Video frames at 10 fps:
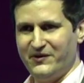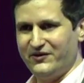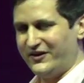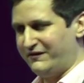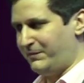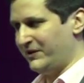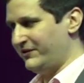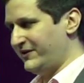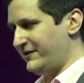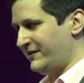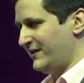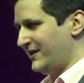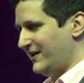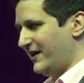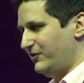self-piloted,
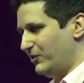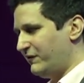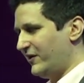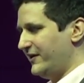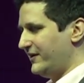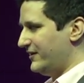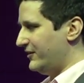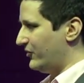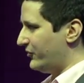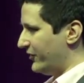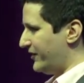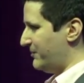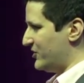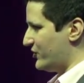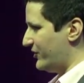self and you're flying in the third
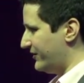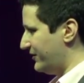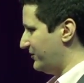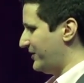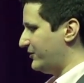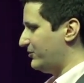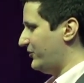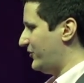dimension, and you get to